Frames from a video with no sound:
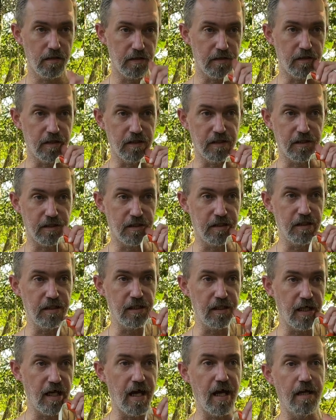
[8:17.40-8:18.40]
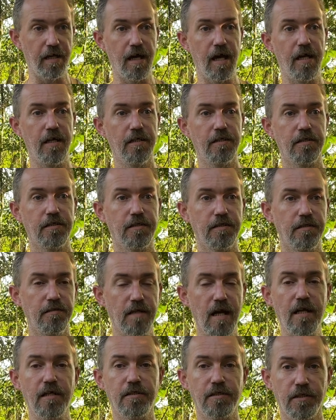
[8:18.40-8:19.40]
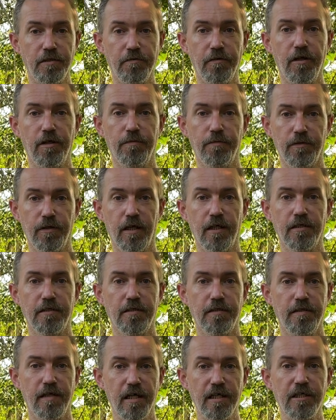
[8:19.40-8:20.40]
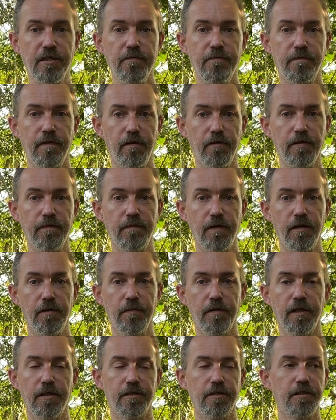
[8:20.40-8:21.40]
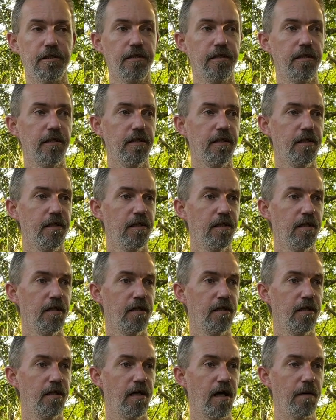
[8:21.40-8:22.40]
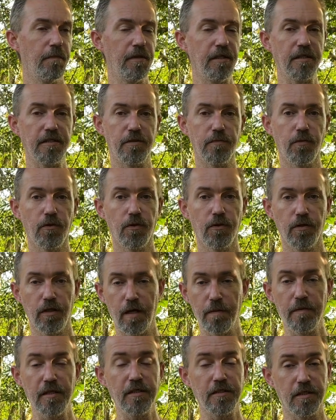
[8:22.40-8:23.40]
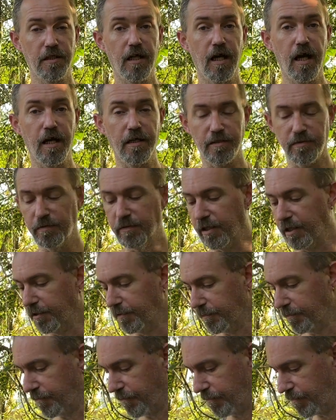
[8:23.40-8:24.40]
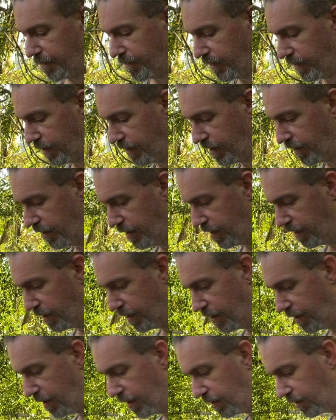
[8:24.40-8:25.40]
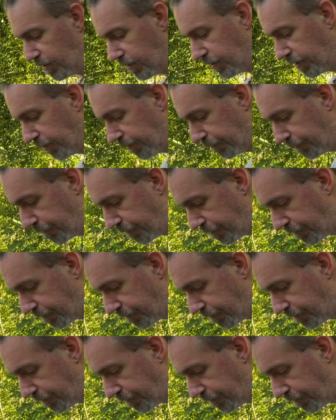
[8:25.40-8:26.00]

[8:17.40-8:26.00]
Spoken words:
to see that is incredible, guys. Thank you very, very much. That means the world. That means a lot to me. So,